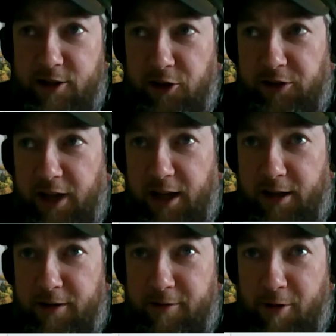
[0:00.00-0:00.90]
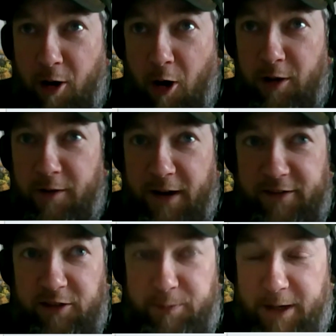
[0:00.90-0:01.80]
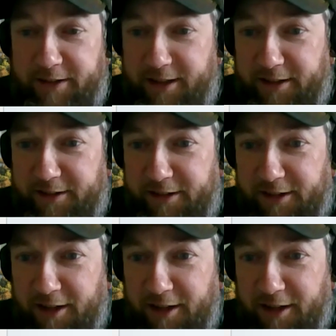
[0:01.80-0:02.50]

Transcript: Just like all invasive species,